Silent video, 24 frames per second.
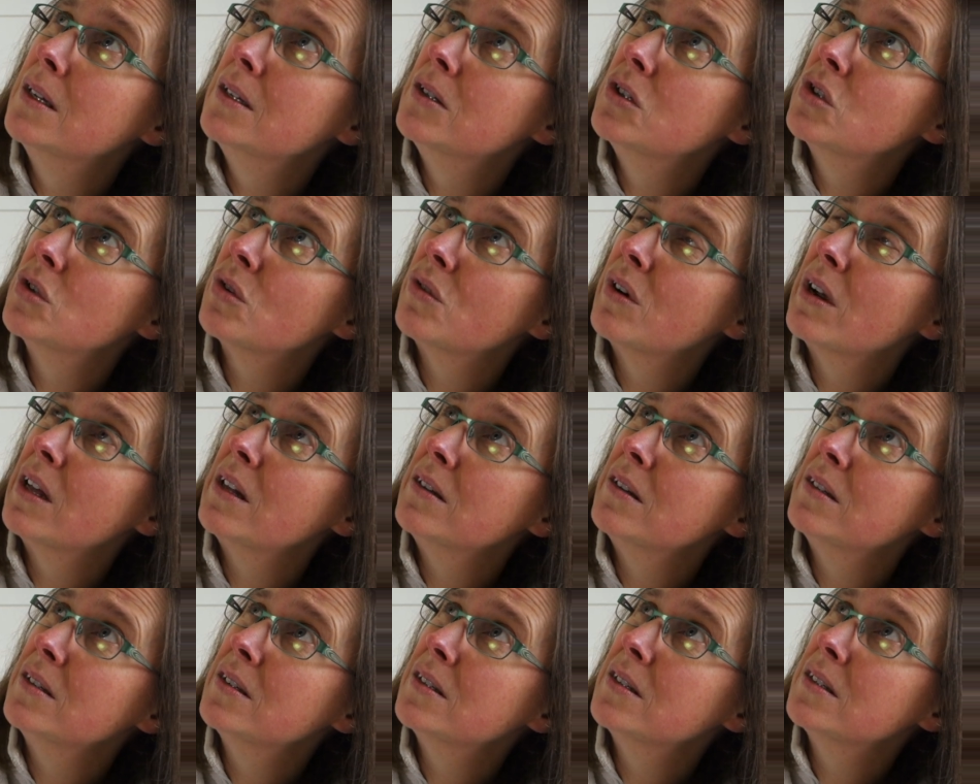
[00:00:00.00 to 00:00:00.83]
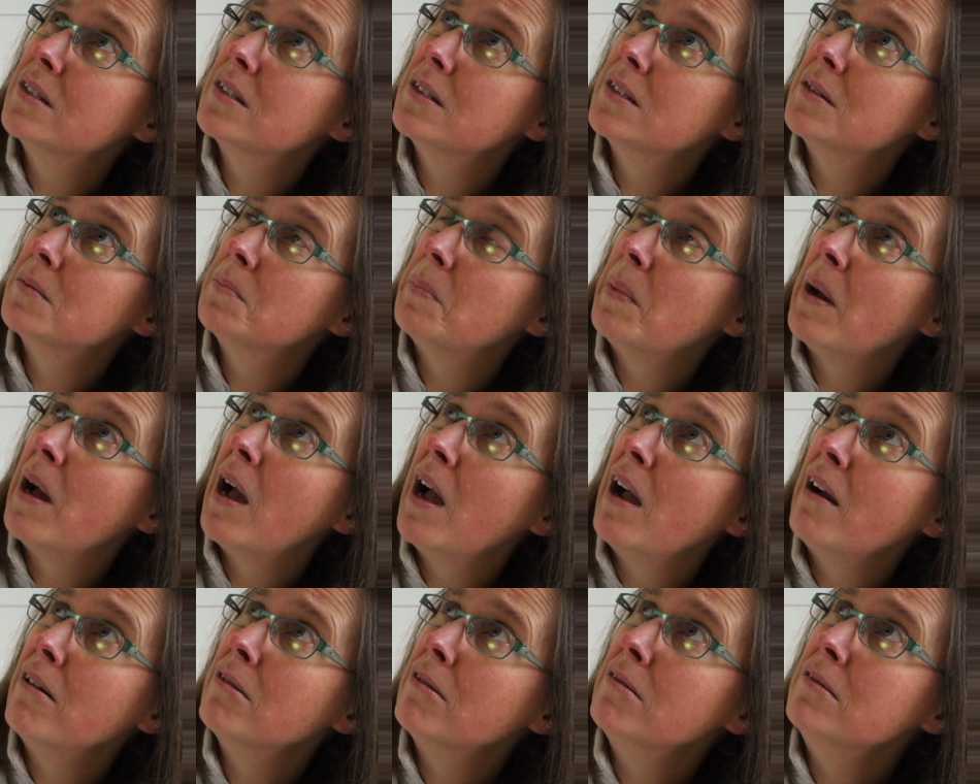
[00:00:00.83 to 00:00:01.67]
Trellis
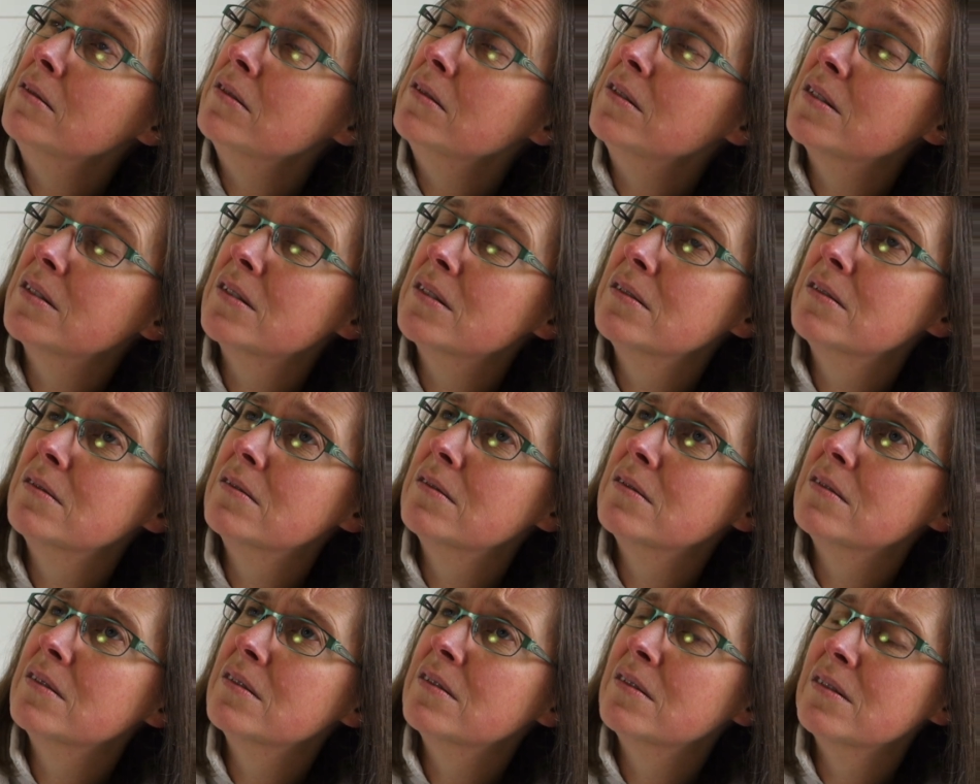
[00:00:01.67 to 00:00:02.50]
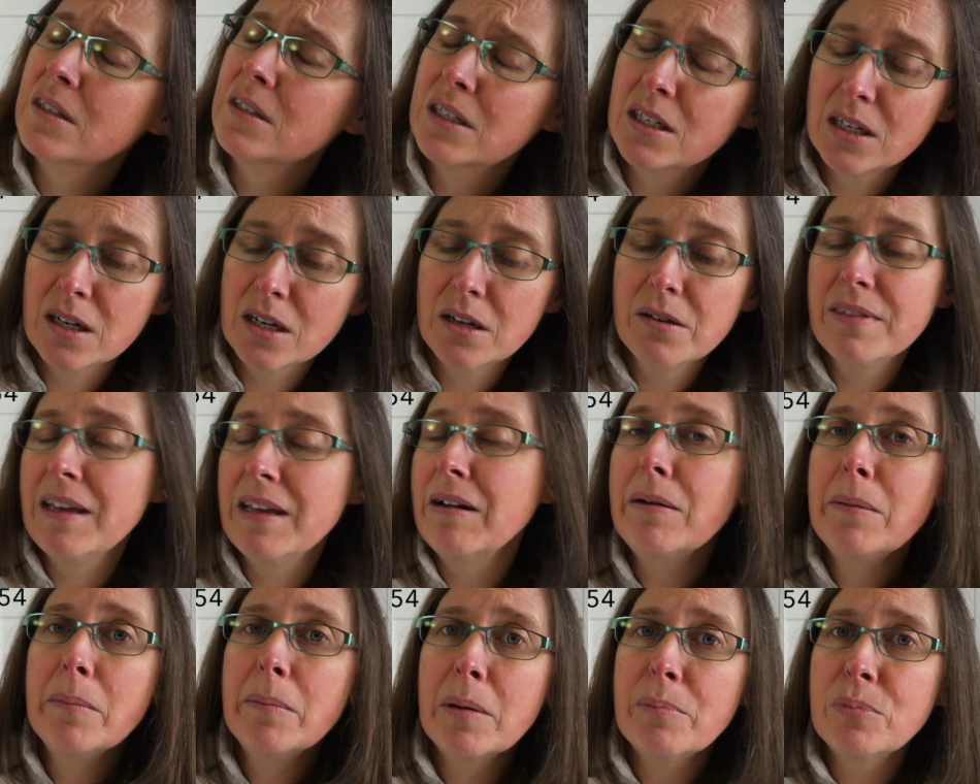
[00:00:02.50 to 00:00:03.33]
spirals. Oh, I don't know,
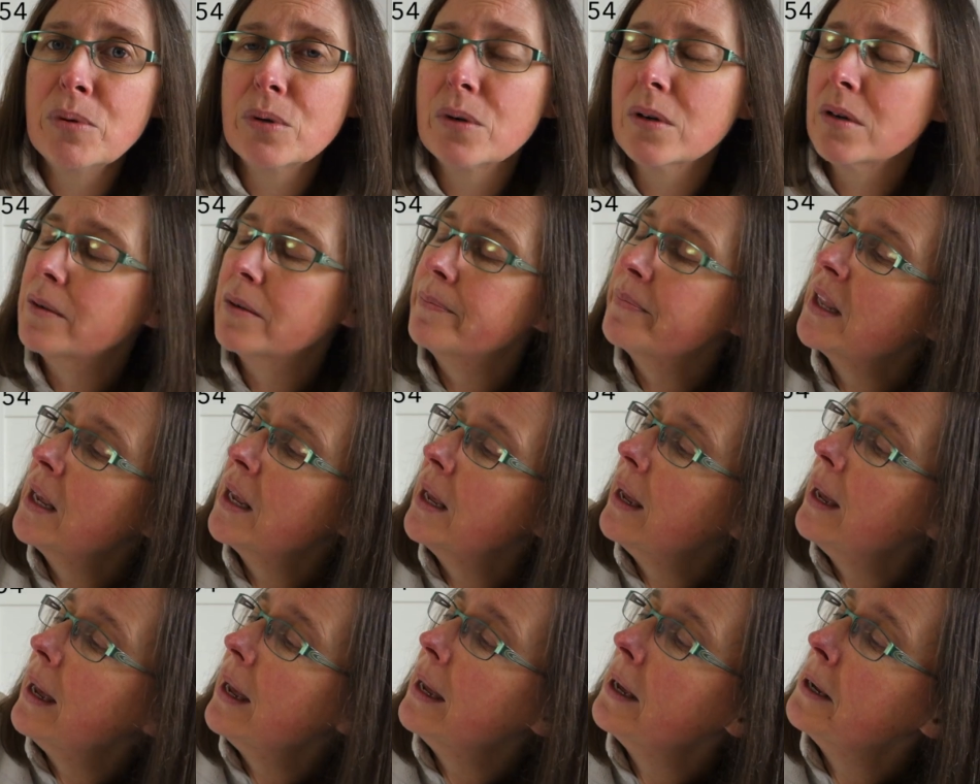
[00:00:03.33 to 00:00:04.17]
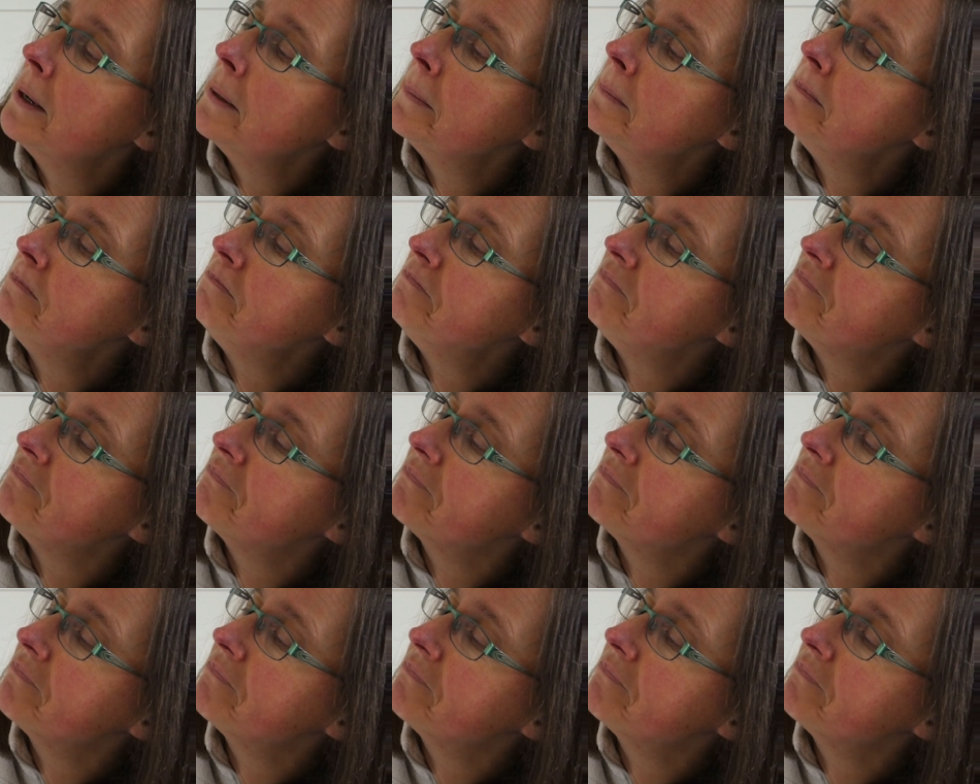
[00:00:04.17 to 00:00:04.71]
they're in my book, and